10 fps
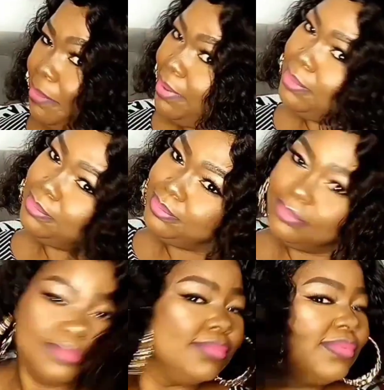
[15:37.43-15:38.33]
bomb.
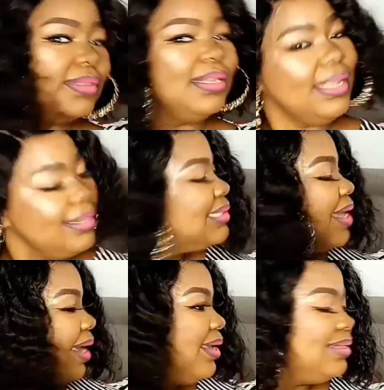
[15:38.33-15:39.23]
This
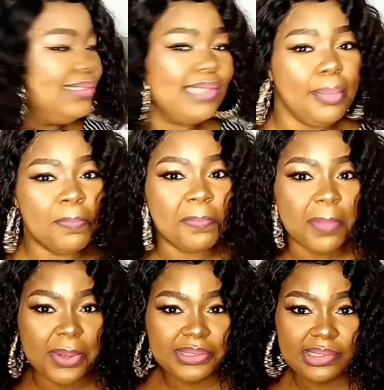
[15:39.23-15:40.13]
hair is a
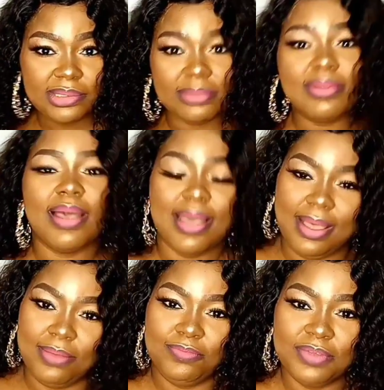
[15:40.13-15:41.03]
must
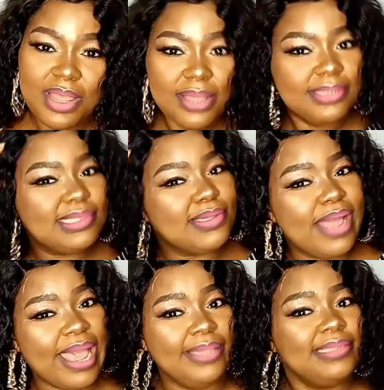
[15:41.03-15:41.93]
have. So
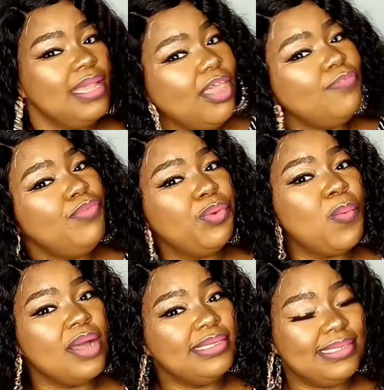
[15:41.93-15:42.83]
guys, if you
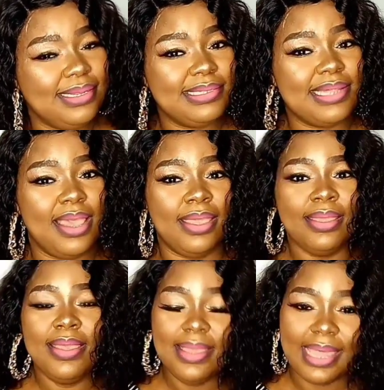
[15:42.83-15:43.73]
want this hair,
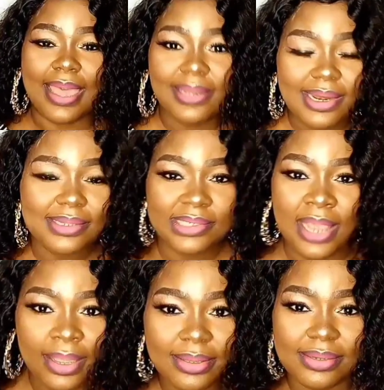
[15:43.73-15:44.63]
kindly
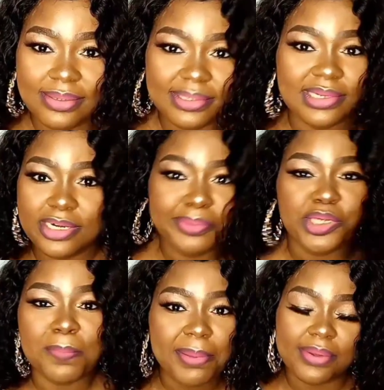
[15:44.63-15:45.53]
check the
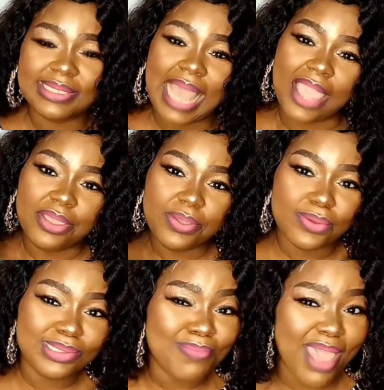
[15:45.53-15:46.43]
description box and
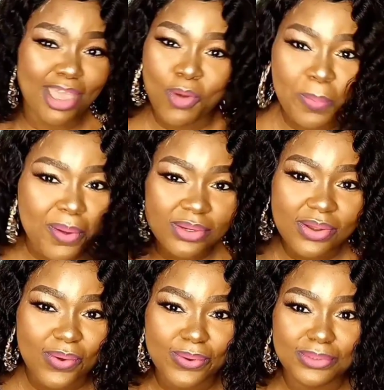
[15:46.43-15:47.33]
use my coupon
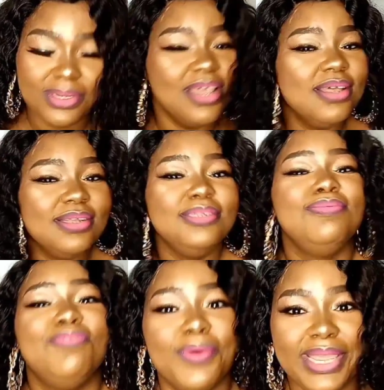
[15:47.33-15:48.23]
code
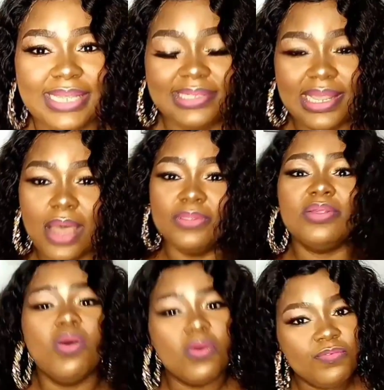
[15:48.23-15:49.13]
for a discount
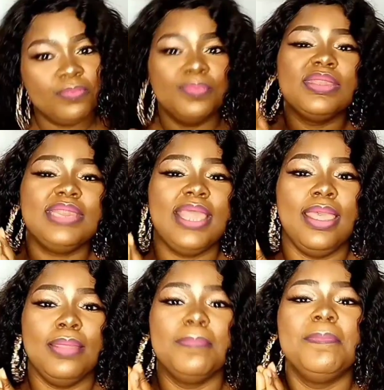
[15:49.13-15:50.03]
of
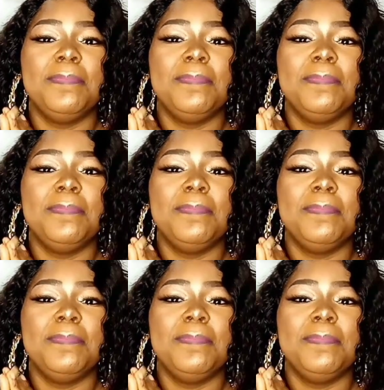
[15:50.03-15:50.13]
10%.